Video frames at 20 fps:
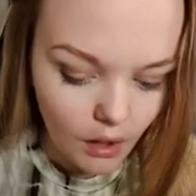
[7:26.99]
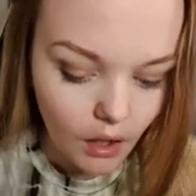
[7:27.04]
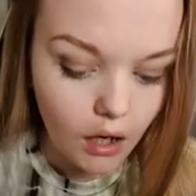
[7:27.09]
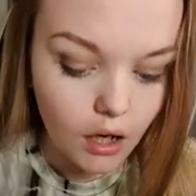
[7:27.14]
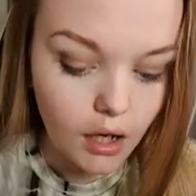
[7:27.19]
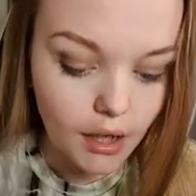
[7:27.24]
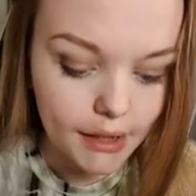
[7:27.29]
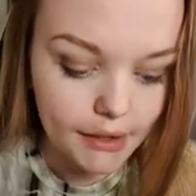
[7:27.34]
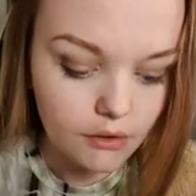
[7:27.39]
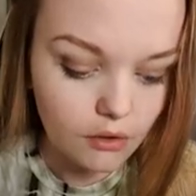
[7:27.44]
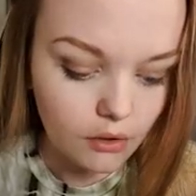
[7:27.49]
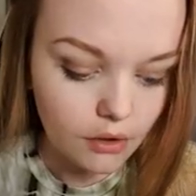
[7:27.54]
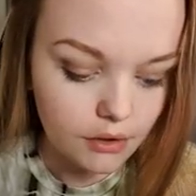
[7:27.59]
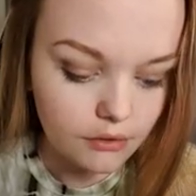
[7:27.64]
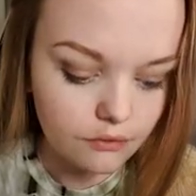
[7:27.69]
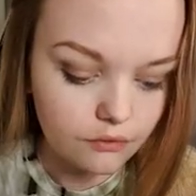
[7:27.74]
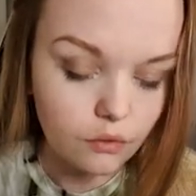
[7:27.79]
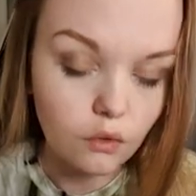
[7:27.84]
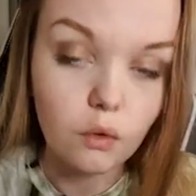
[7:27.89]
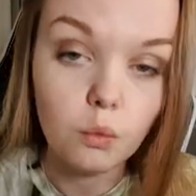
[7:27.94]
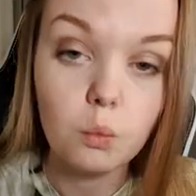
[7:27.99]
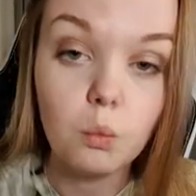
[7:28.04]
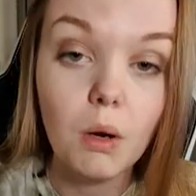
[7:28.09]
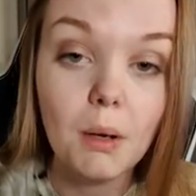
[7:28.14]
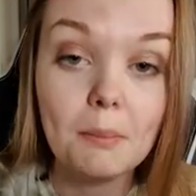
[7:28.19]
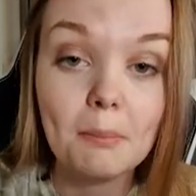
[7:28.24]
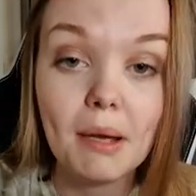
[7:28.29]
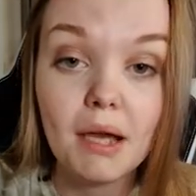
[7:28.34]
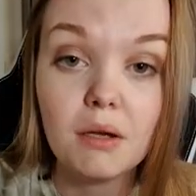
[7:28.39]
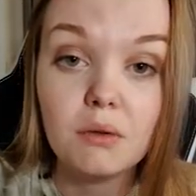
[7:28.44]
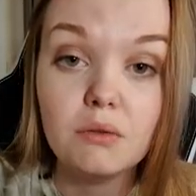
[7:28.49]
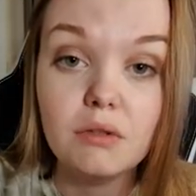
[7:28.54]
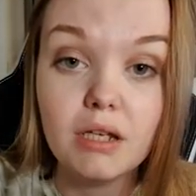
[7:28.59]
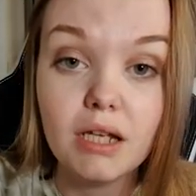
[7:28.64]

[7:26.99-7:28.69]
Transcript: I got it for one pound